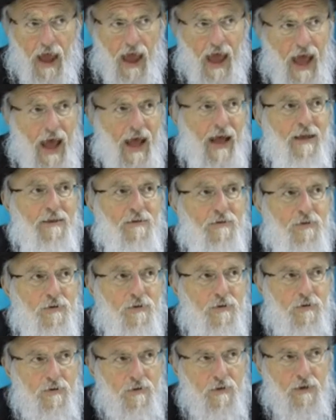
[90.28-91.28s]
And
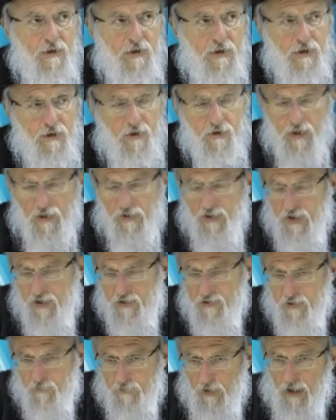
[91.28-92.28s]
here, I think,
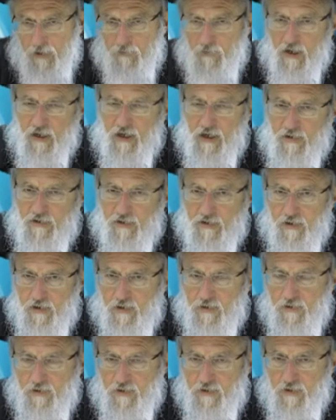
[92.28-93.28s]
is the bottom line idea.
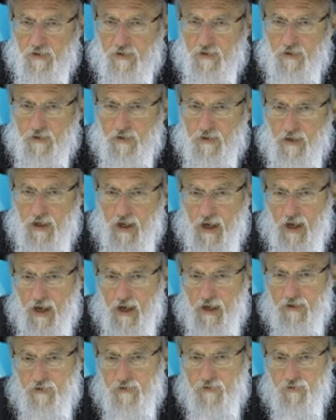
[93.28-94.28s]

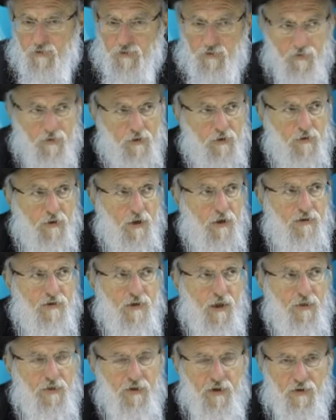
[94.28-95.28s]
And there's
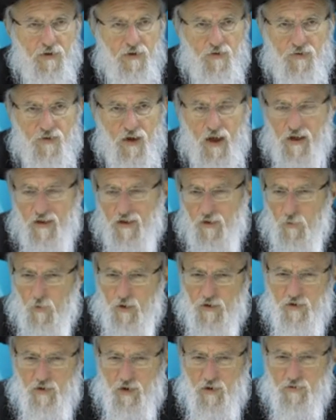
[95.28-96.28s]
nothing to say that
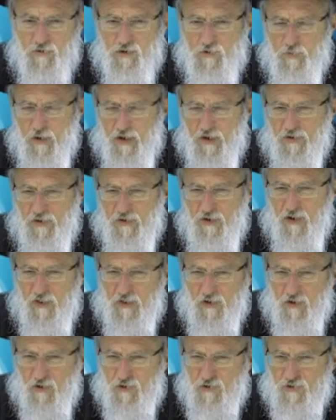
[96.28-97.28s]
one culture is better than
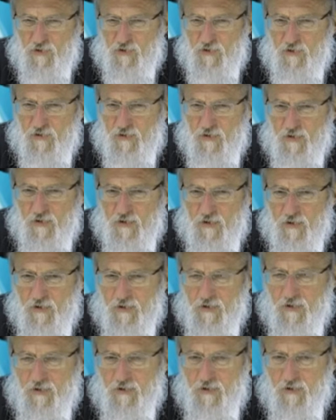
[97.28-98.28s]
another culture,
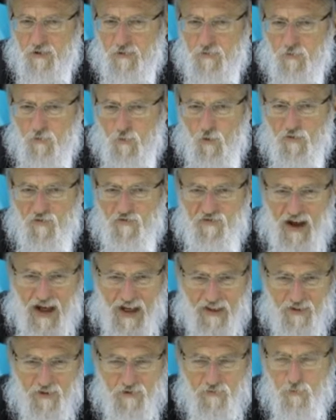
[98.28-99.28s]
more
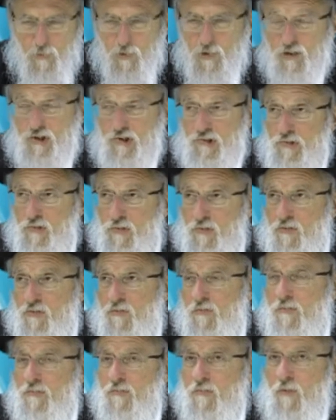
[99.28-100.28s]
valid, more
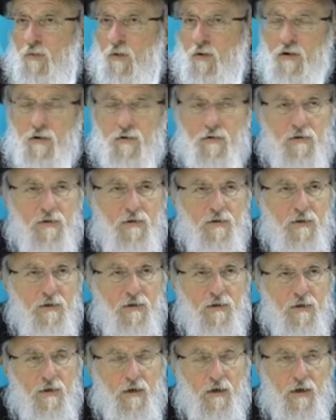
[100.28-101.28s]
true, more
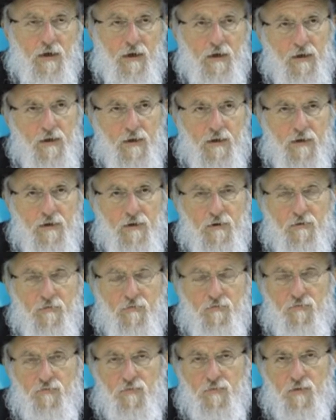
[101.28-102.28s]
uh,
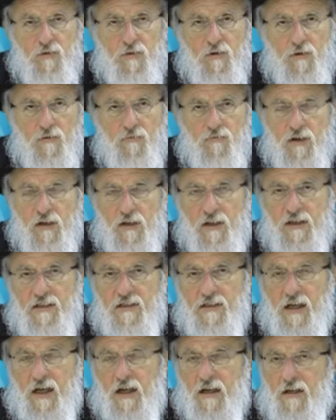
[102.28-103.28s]

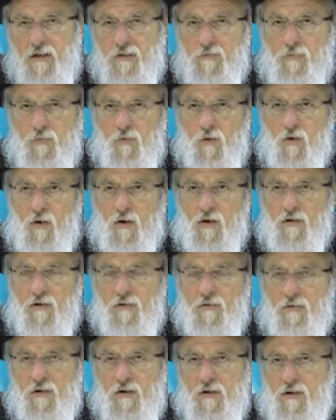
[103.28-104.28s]
realistic,
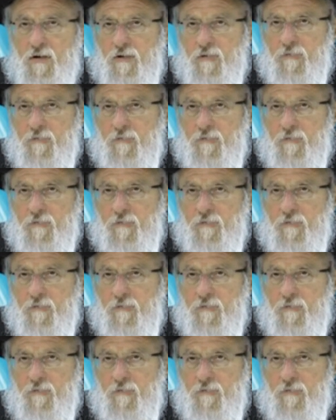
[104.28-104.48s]
more.